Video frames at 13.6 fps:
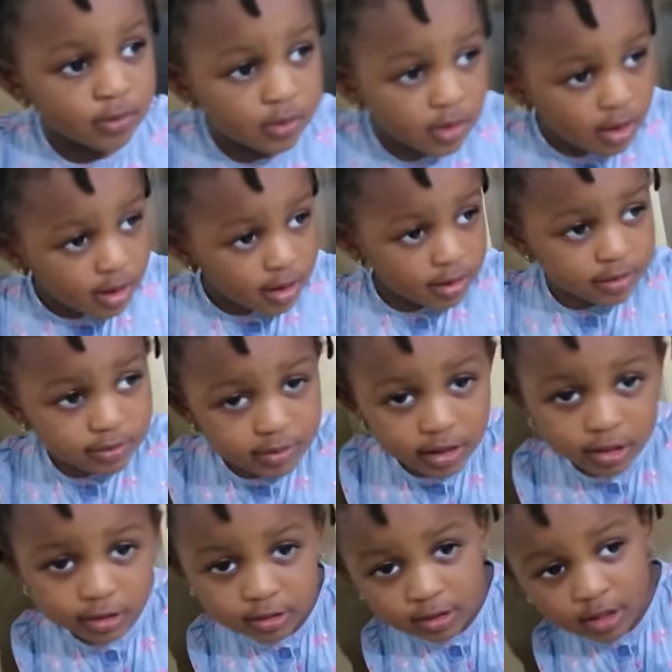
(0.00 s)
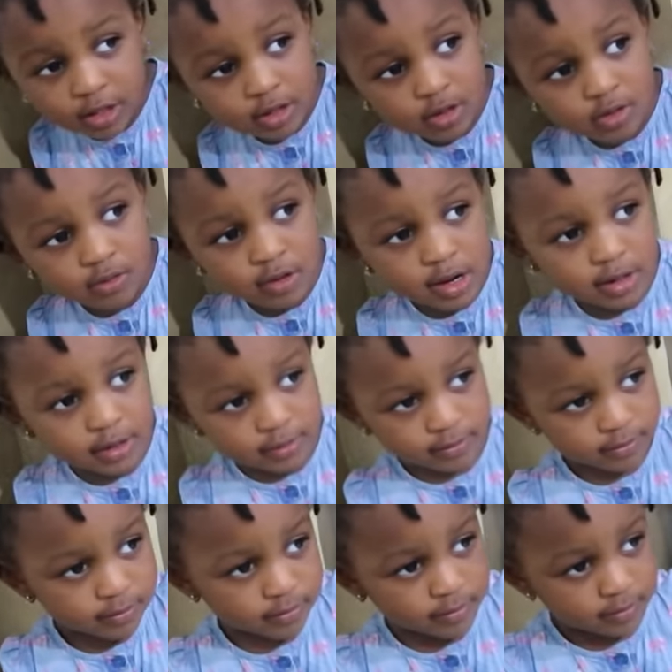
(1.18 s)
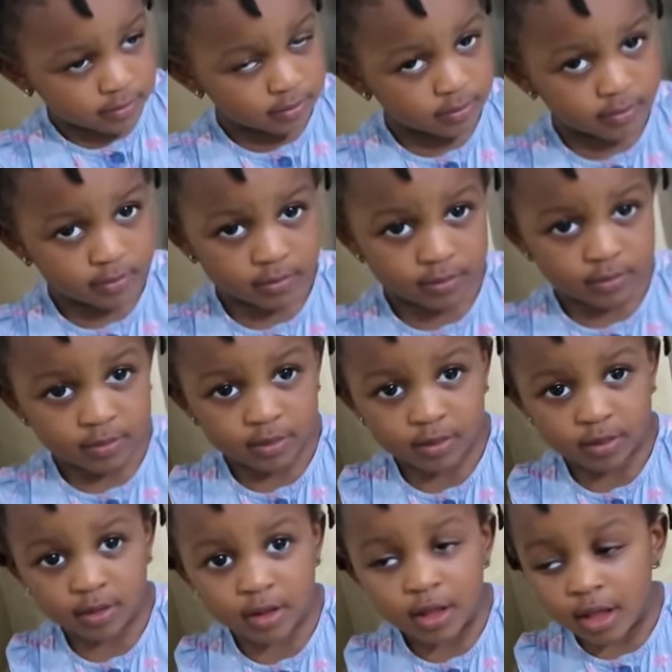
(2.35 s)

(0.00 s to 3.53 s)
Cora. Okay. Shout it very well.